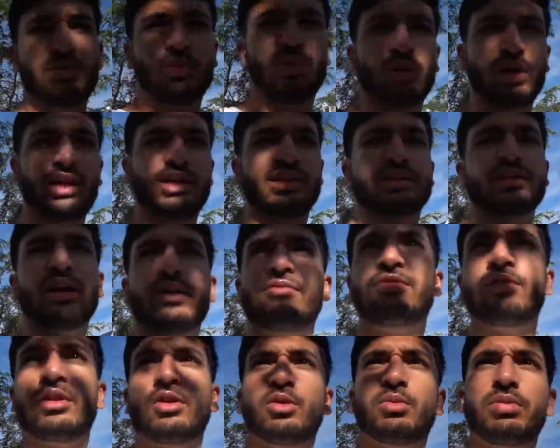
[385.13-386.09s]
gonna wait inside
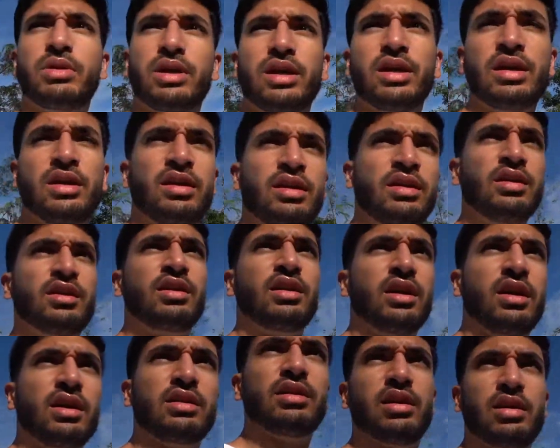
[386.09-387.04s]
for a little bit
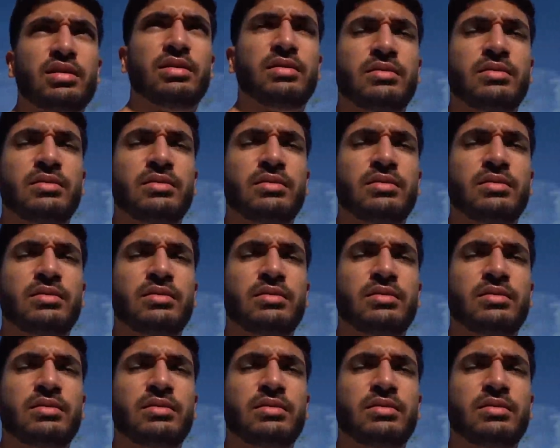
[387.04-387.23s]
and then